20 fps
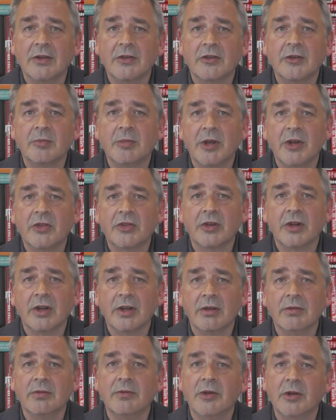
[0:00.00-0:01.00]

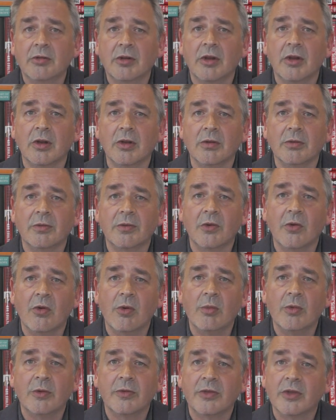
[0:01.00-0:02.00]
especially virulent
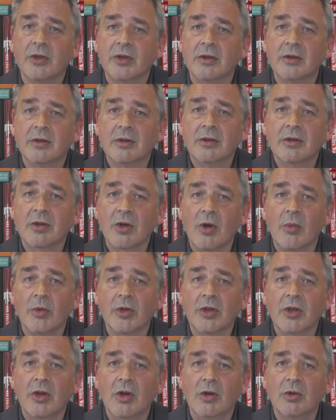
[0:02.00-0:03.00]
form of the
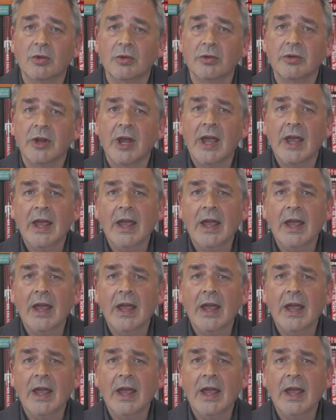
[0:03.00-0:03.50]
common cold?